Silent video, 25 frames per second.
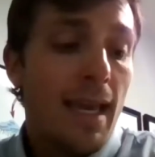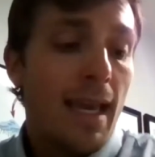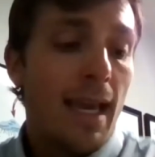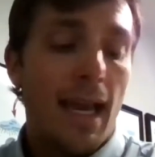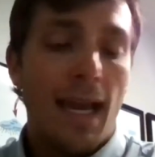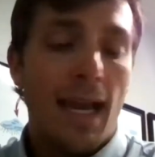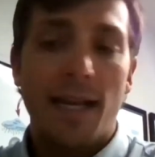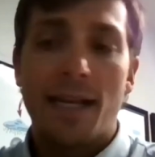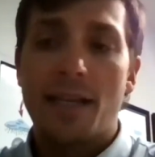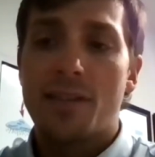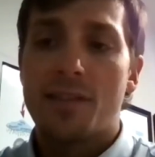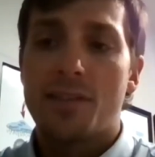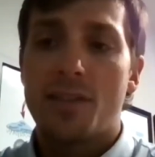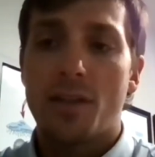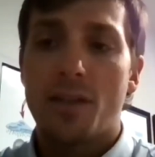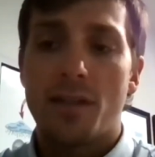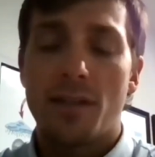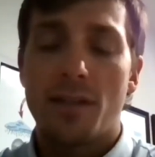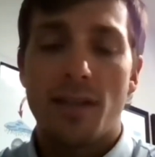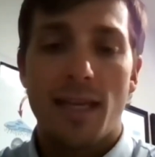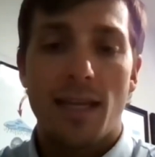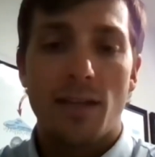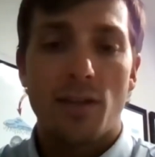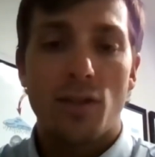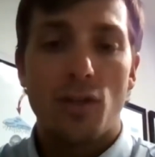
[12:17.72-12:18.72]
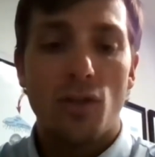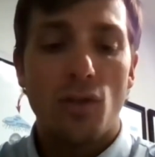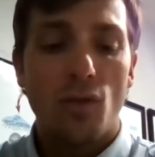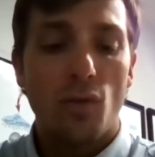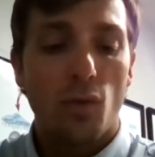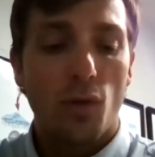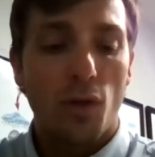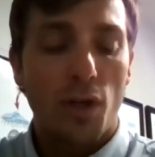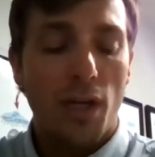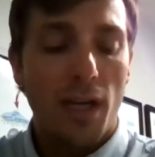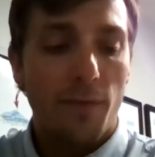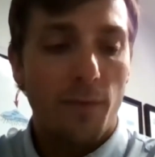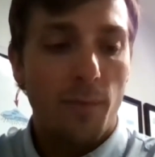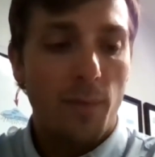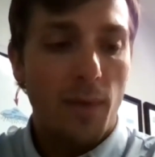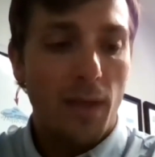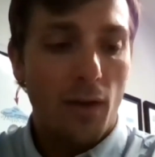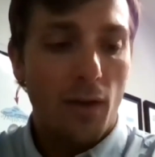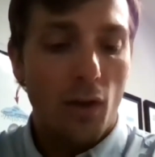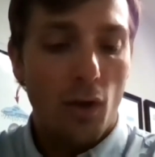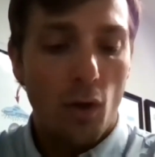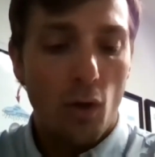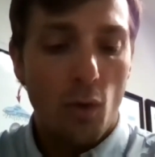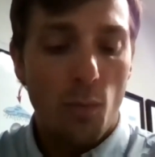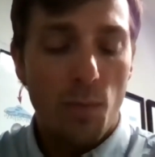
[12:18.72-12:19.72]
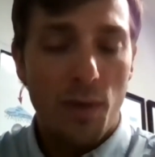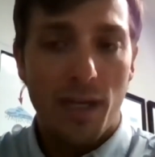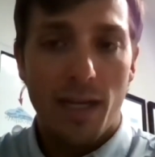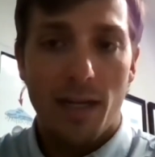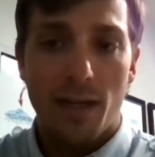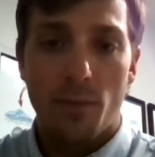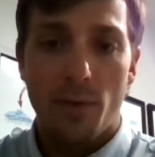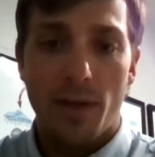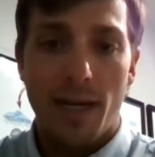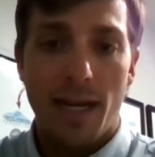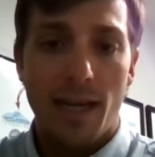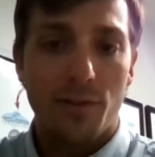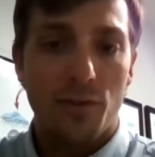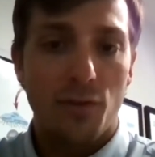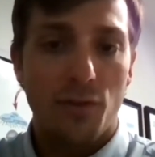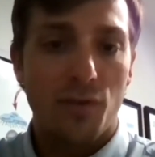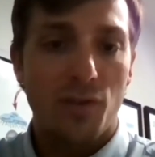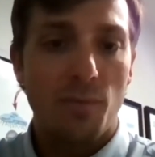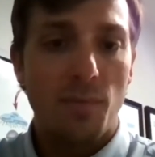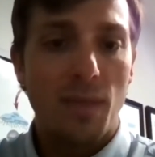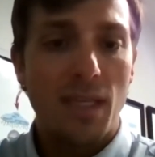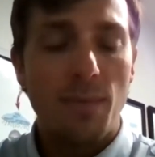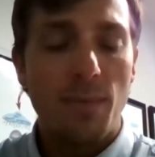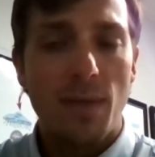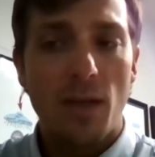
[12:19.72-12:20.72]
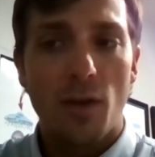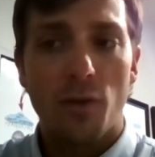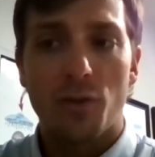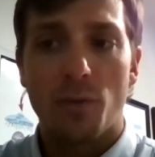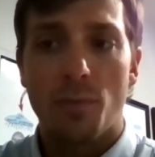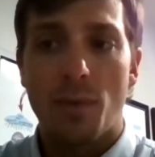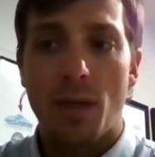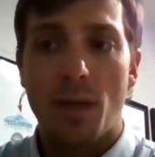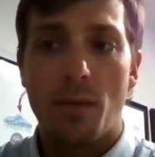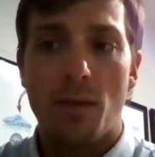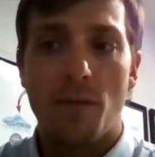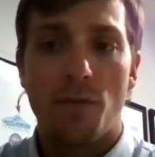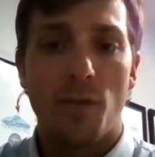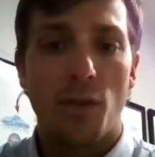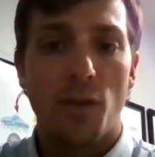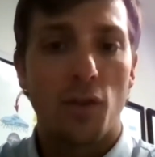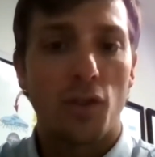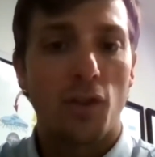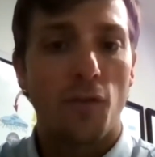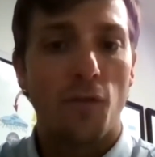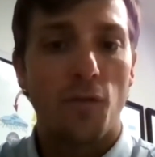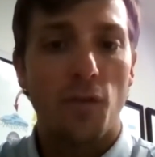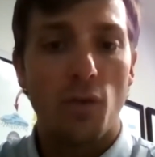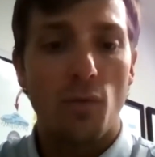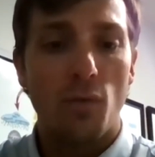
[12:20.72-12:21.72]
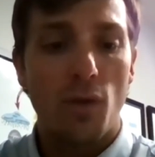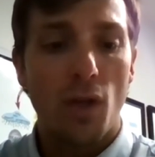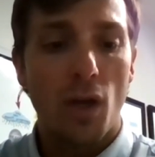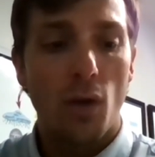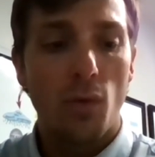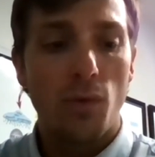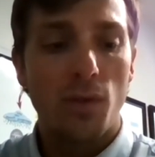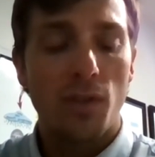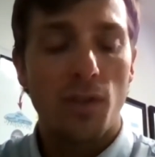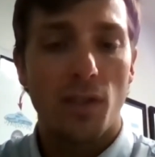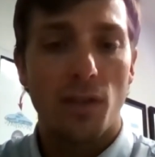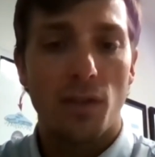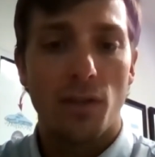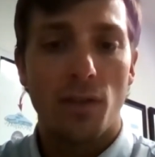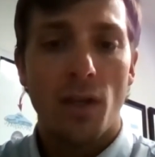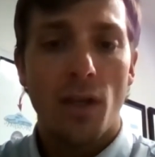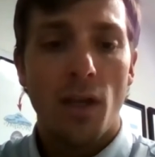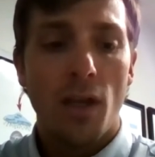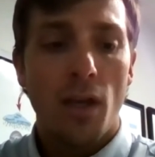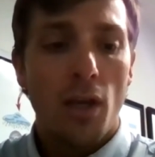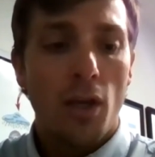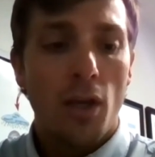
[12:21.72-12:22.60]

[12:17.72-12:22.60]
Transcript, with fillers: I get stuck into that too, where you have to be at home, you got to answer some emails or maybe finish a few notes, and